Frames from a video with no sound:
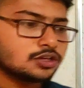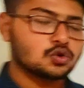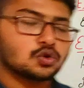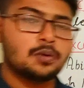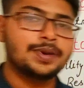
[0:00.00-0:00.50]
are
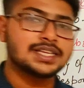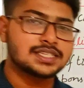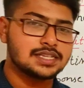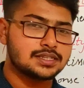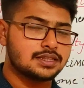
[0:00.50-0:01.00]
so many
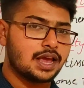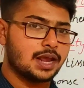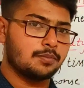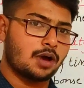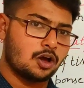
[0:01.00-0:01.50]
cells in the
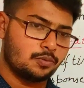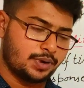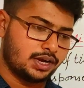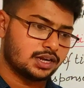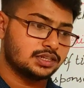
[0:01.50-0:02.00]

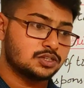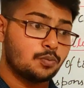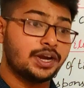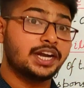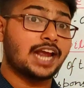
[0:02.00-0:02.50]
environment,
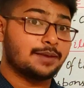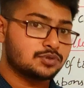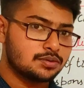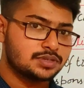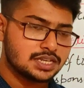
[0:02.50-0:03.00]
so many
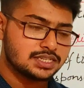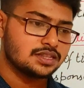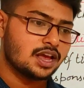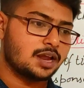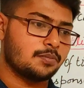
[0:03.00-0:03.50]
types of cells
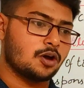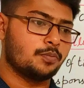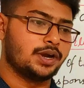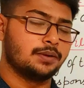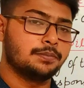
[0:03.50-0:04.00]
in the
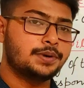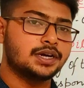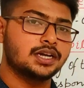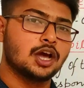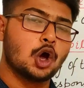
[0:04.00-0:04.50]
environment,
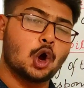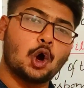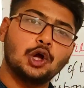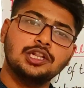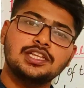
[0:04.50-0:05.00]
but
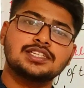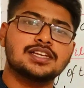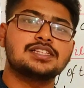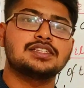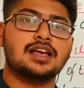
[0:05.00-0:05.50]
all the
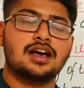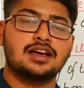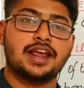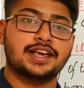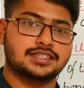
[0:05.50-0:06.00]
cells
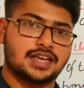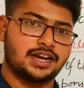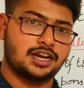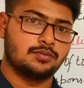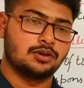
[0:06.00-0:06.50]
are
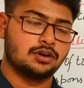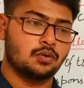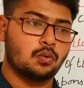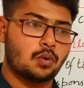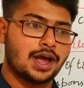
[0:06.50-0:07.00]
excitable.
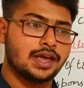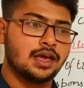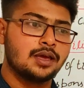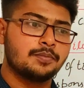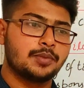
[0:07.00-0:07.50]

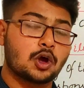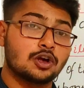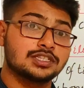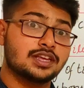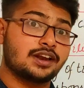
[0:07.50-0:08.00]
Why?
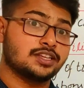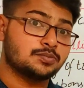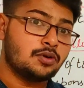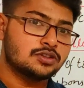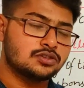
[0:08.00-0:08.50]
Because they
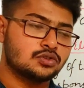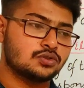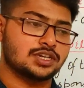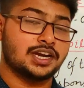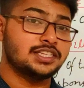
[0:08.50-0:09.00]
respond
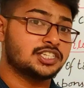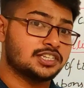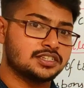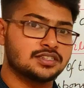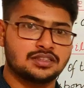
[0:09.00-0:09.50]
to certain
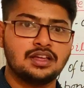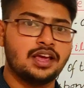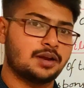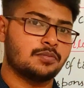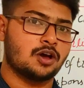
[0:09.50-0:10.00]
changes in
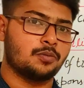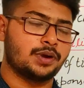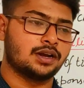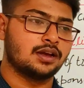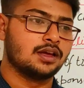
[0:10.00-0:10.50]
the
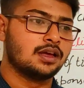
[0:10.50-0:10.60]
environment.